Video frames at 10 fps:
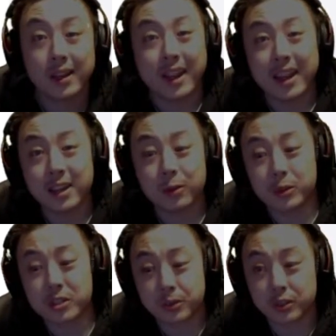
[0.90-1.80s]
Hey,
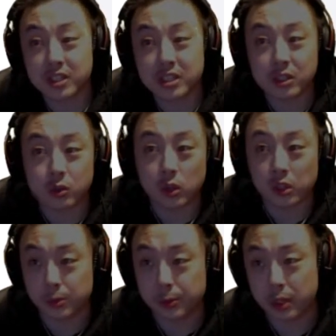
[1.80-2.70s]
what is up, guys? This is
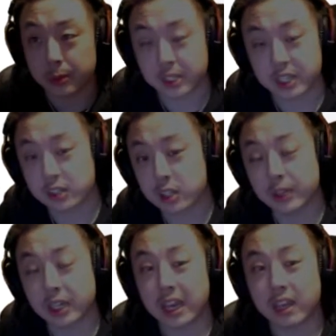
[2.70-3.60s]
Washable Potterpie here,
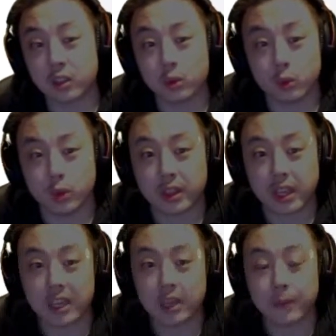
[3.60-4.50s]
coming at you with
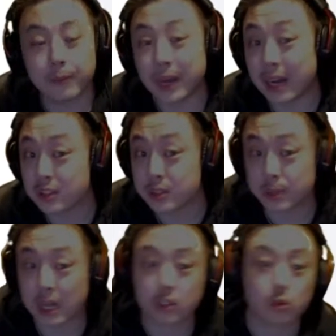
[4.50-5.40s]
a balanced
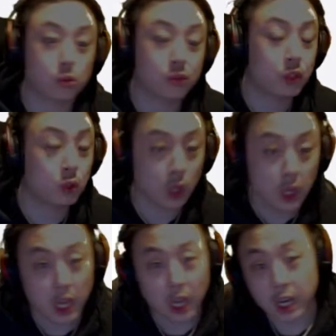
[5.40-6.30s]
patch review.
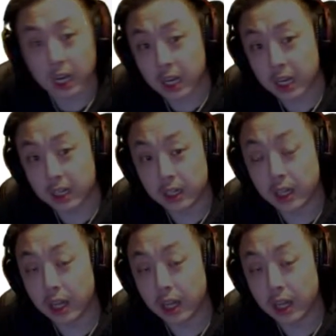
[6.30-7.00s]
Uh,